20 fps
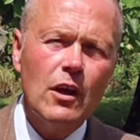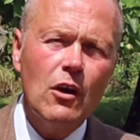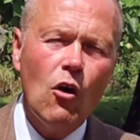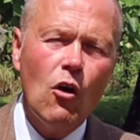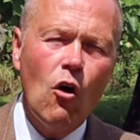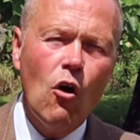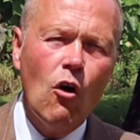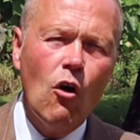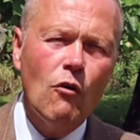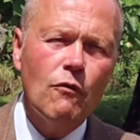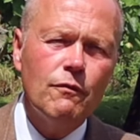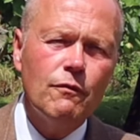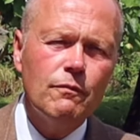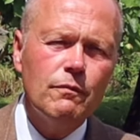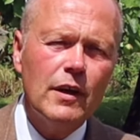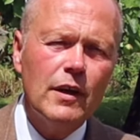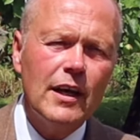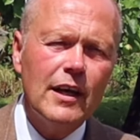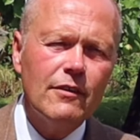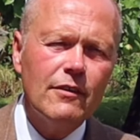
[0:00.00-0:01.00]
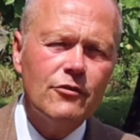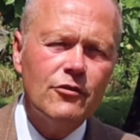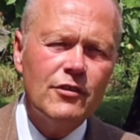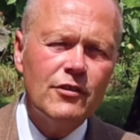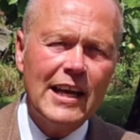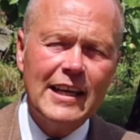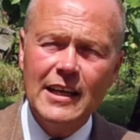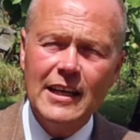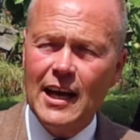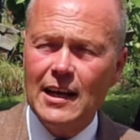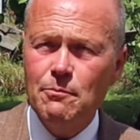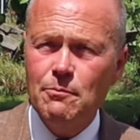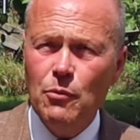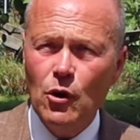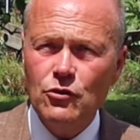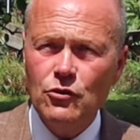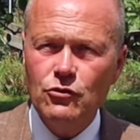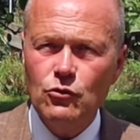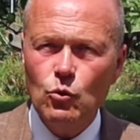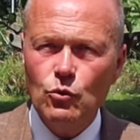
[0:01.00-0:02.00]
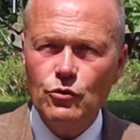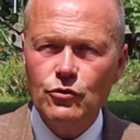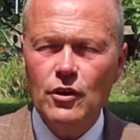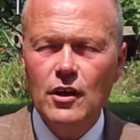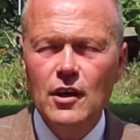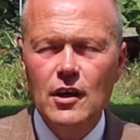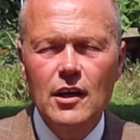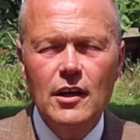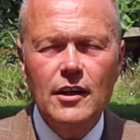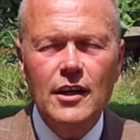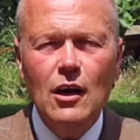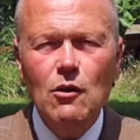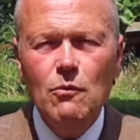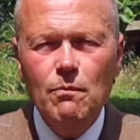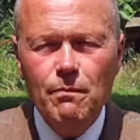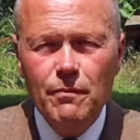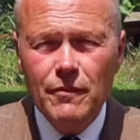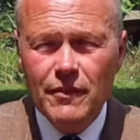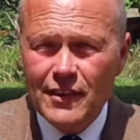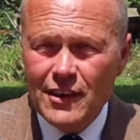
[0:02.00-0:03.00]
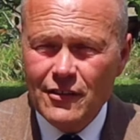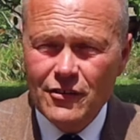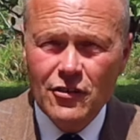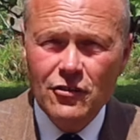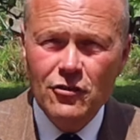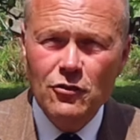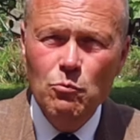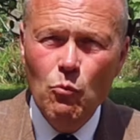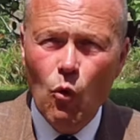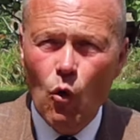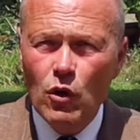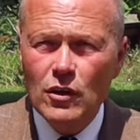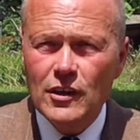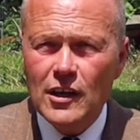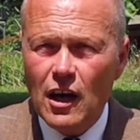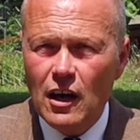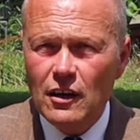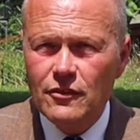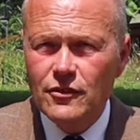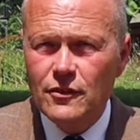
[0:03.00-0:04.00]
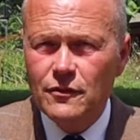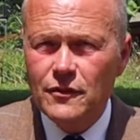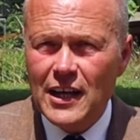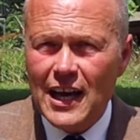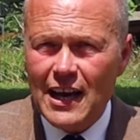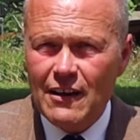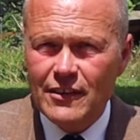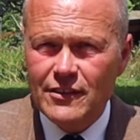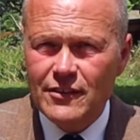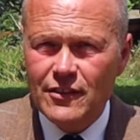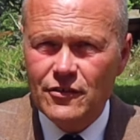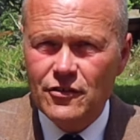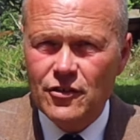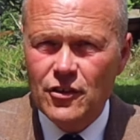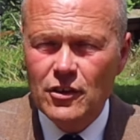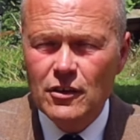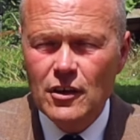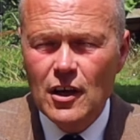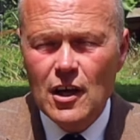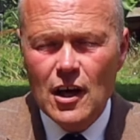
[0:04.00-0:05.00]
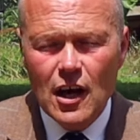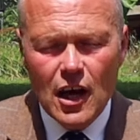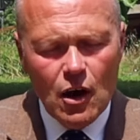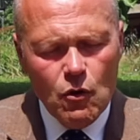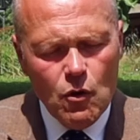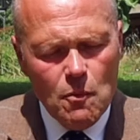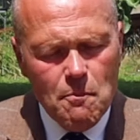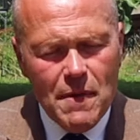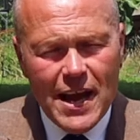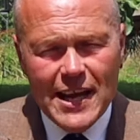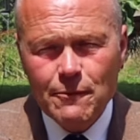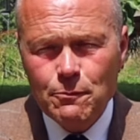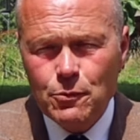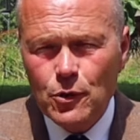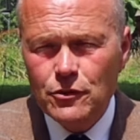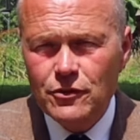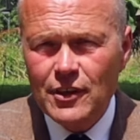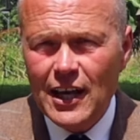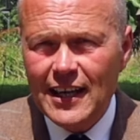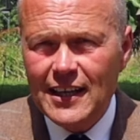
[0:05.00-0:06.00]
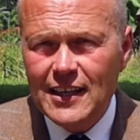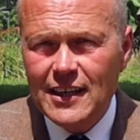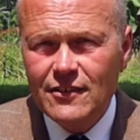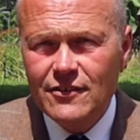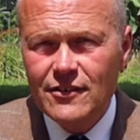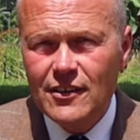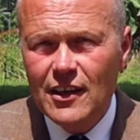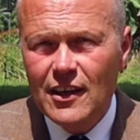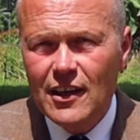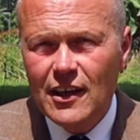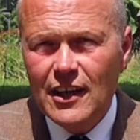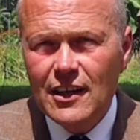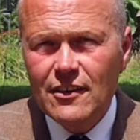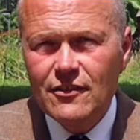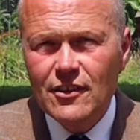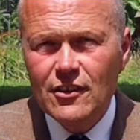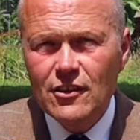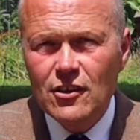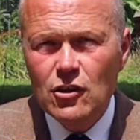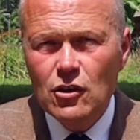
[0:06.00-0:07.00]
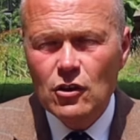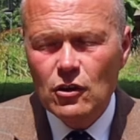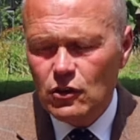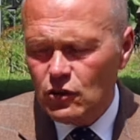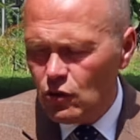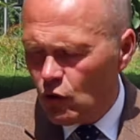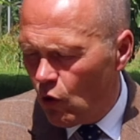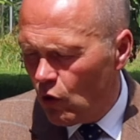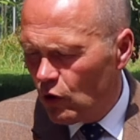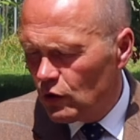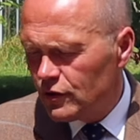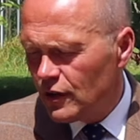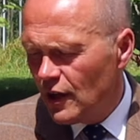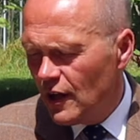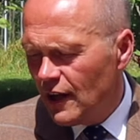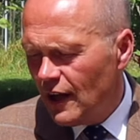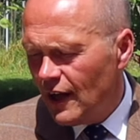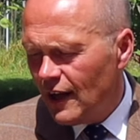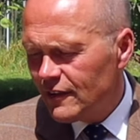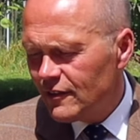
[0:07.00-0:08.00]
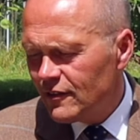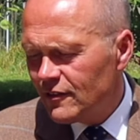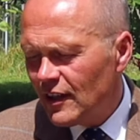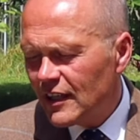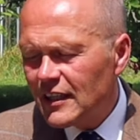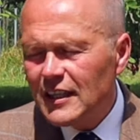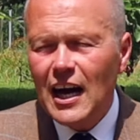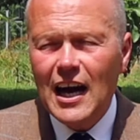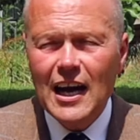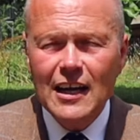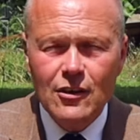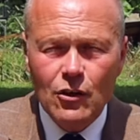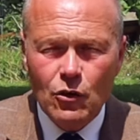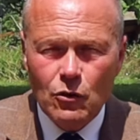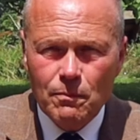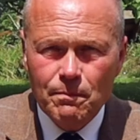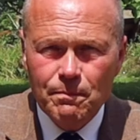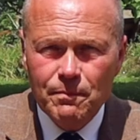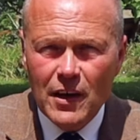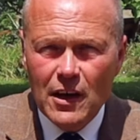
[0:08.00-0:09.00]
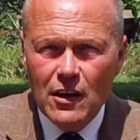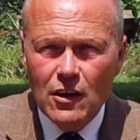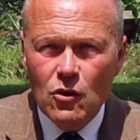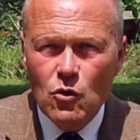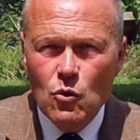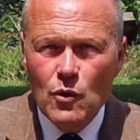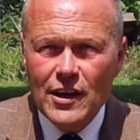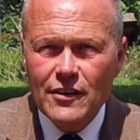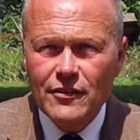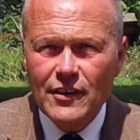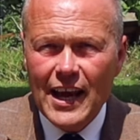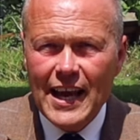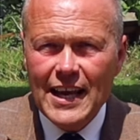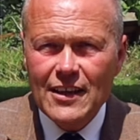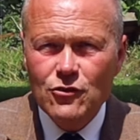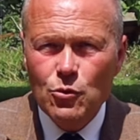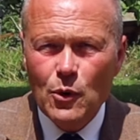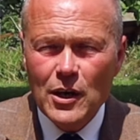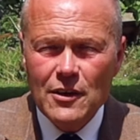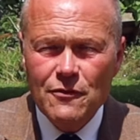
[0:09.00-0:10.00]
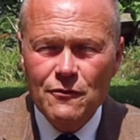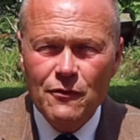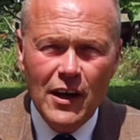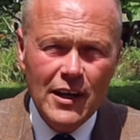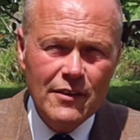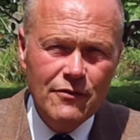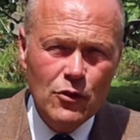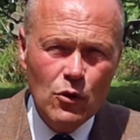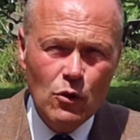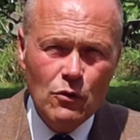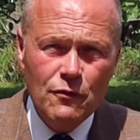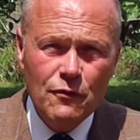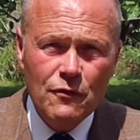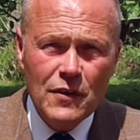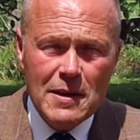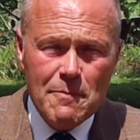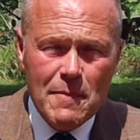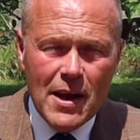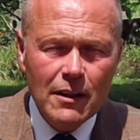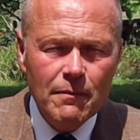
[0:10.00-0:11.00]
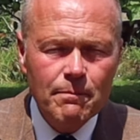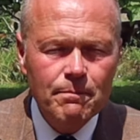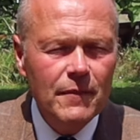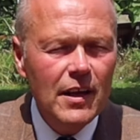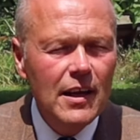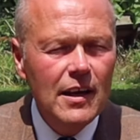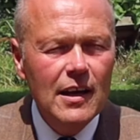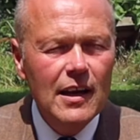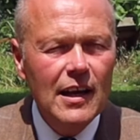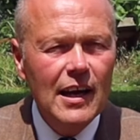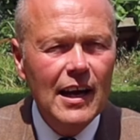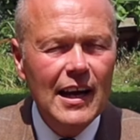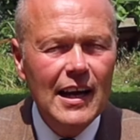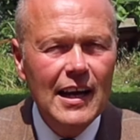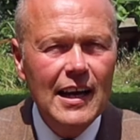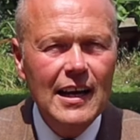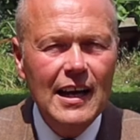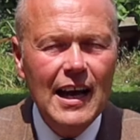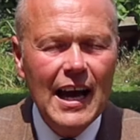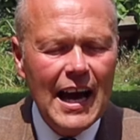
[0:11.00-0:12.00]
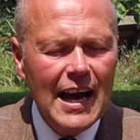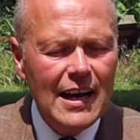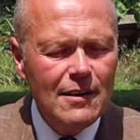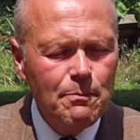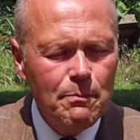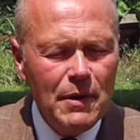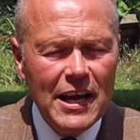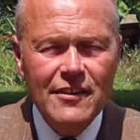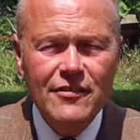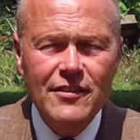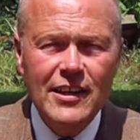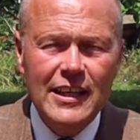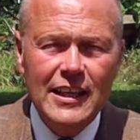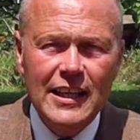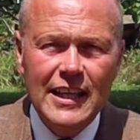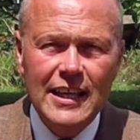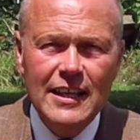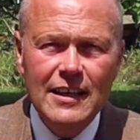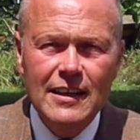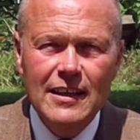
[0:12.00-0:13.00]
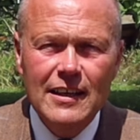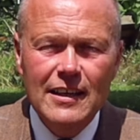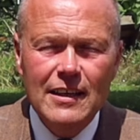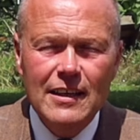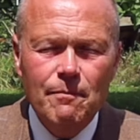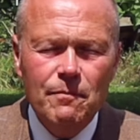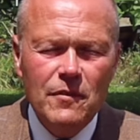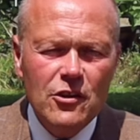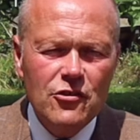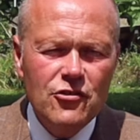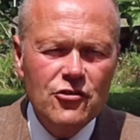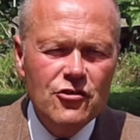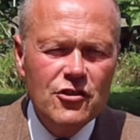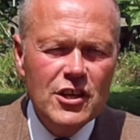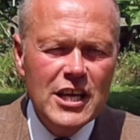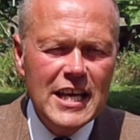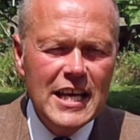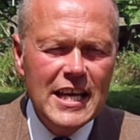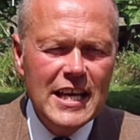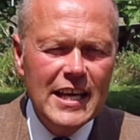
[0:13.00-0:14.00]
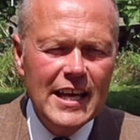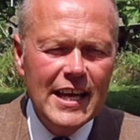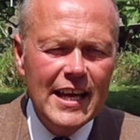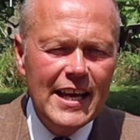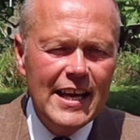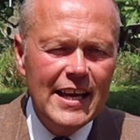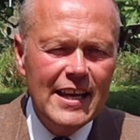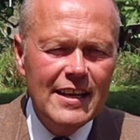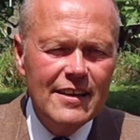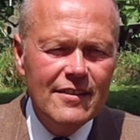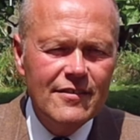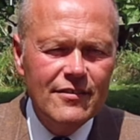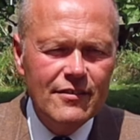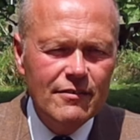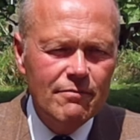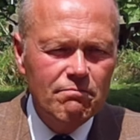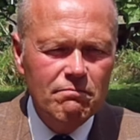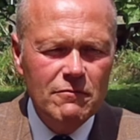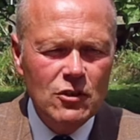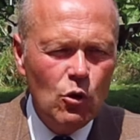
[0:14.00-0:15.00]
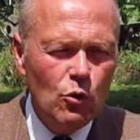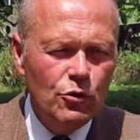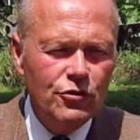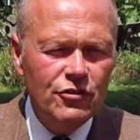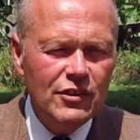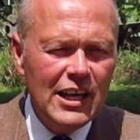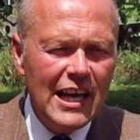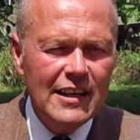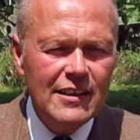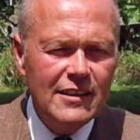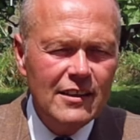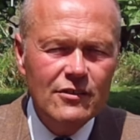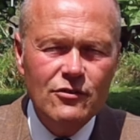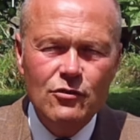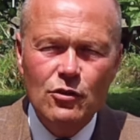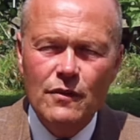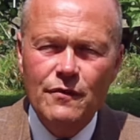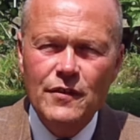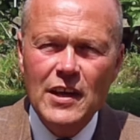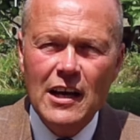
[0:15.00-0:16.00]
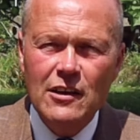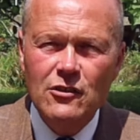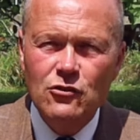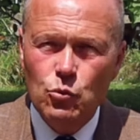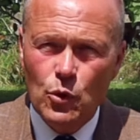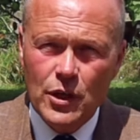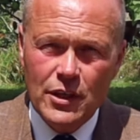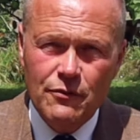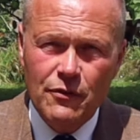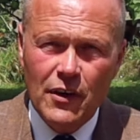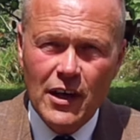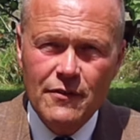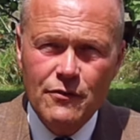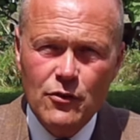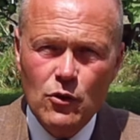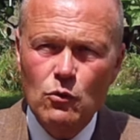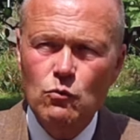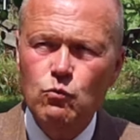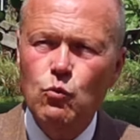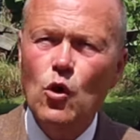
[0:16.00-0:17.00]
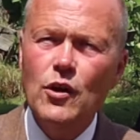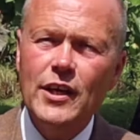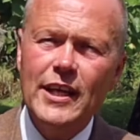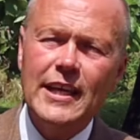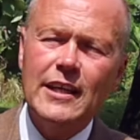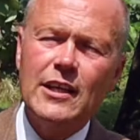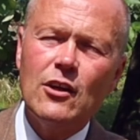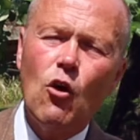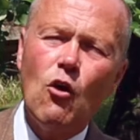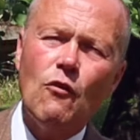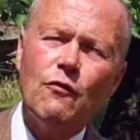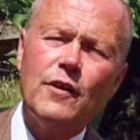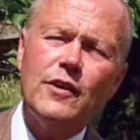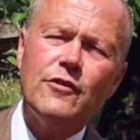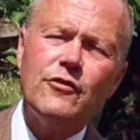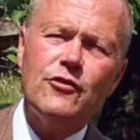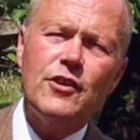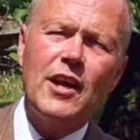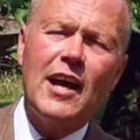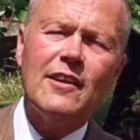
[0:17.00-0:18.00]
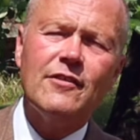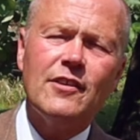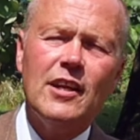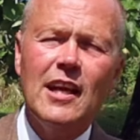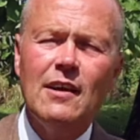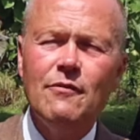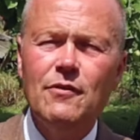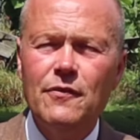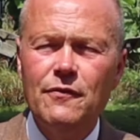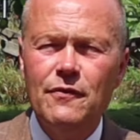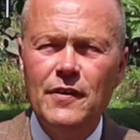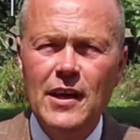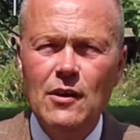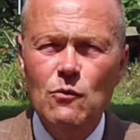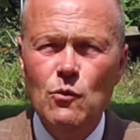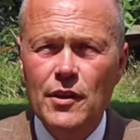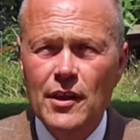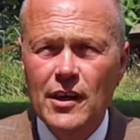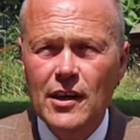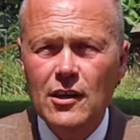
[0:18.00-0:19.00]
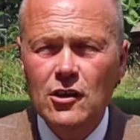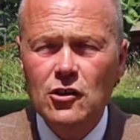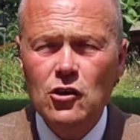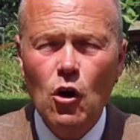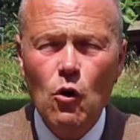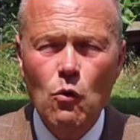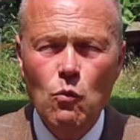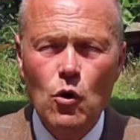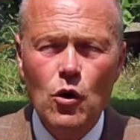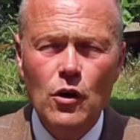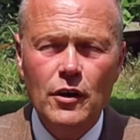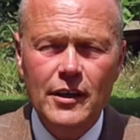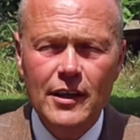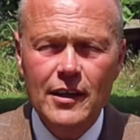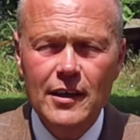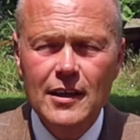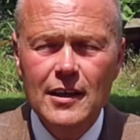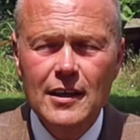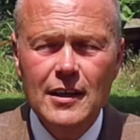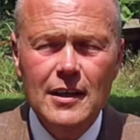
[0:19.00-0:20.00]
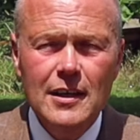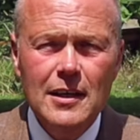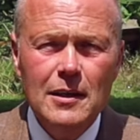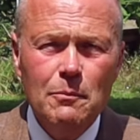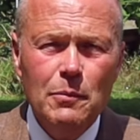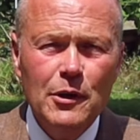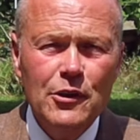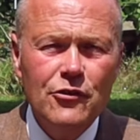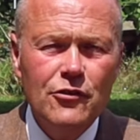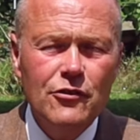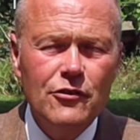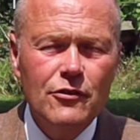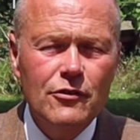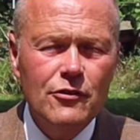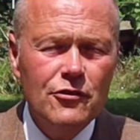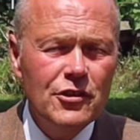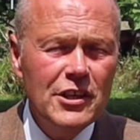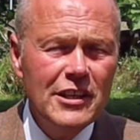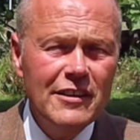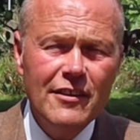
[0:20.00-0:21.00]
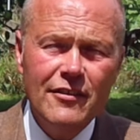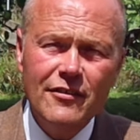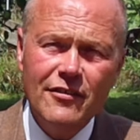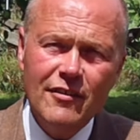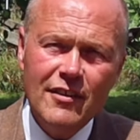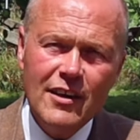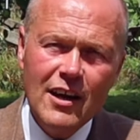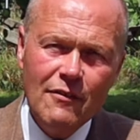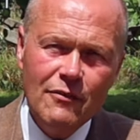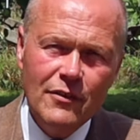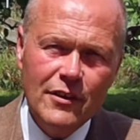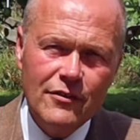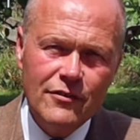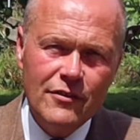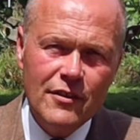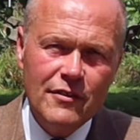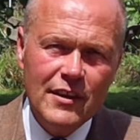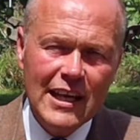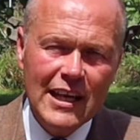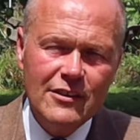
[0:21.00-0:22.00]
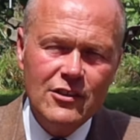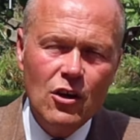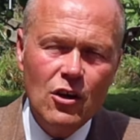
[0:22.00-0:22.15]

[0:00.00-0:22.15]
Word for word: of uh, second-hand bookstores. Now, there's a small cast of characters here. Our main protagonist is a girl called uh, Takako, who is a 25 year old female, uh, and basically, she is your standard sort of young 25 year old working in an office. She has a love affair with a co worker, but she discovers that that